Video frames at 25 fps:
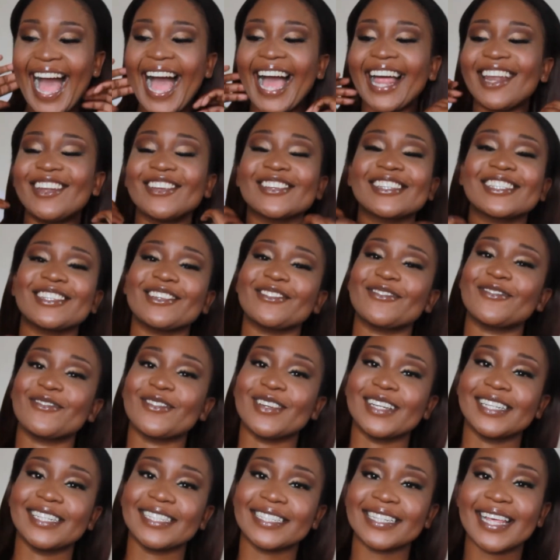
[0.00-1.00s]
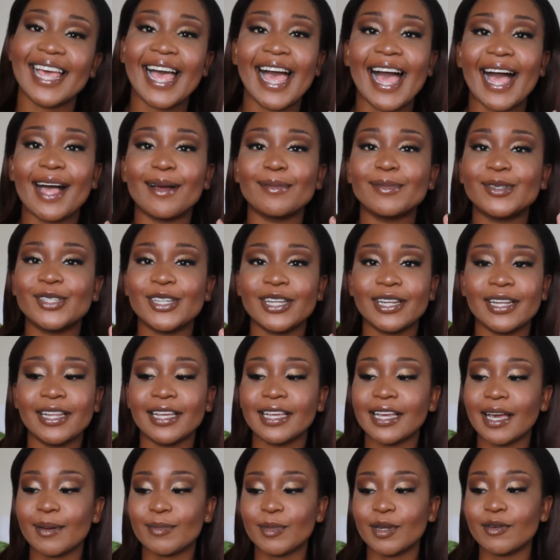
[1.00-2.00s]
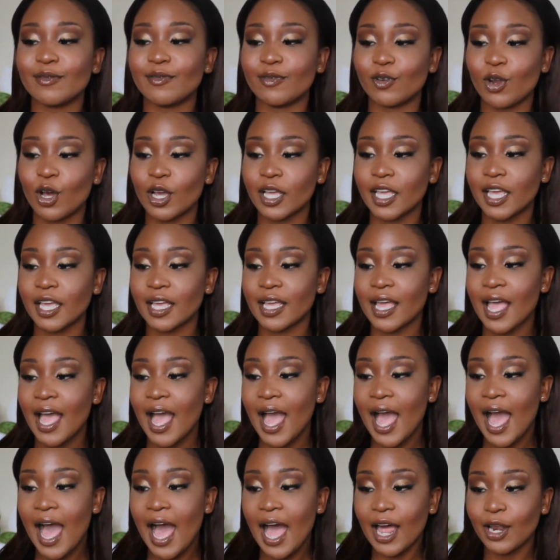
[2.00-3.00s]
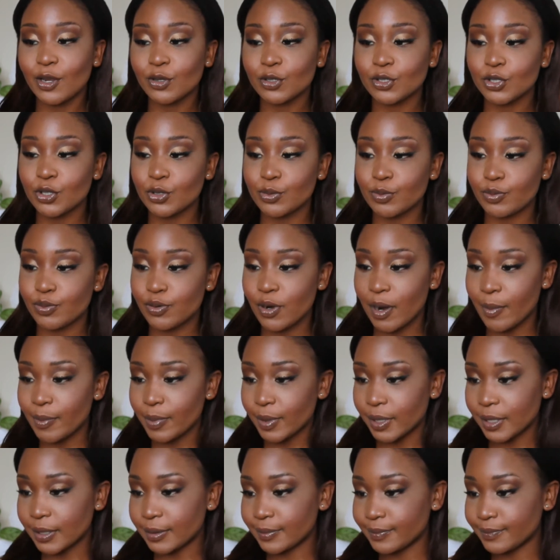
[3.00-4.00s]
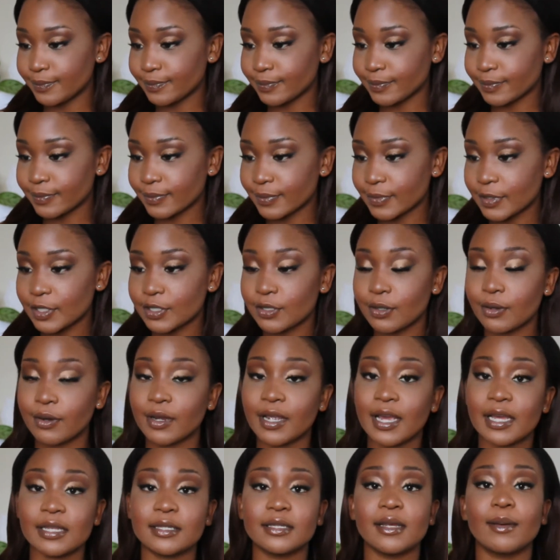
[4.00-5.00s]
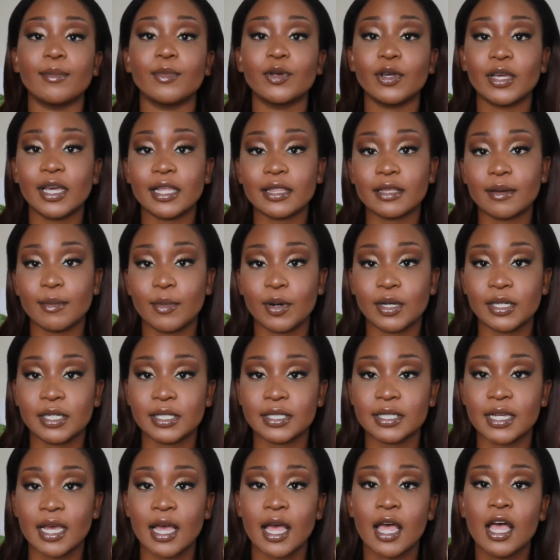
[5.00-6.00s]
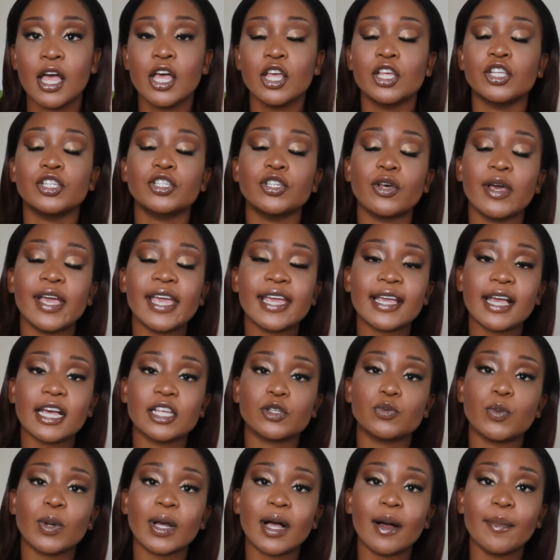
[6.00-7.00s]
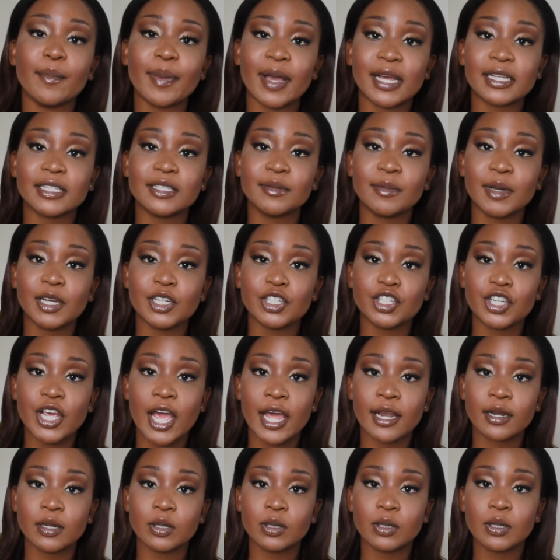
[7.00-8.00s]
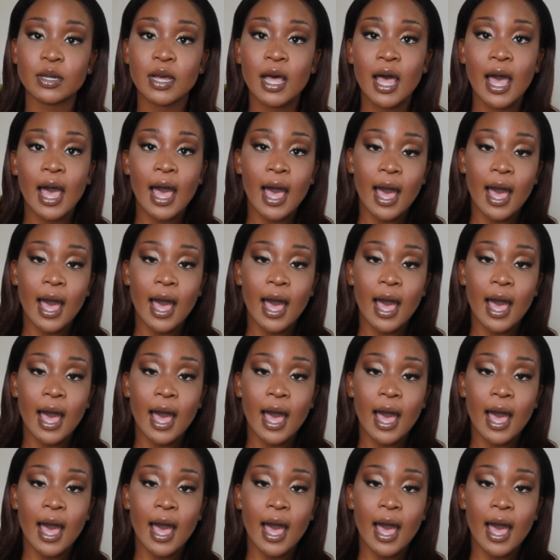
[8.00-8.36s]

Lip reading: I look different. I'm chilling. I'm not vlogging. I look so proper. Sorry guys, I'm looking at the monitor. So hey guys, welcome back to my channel.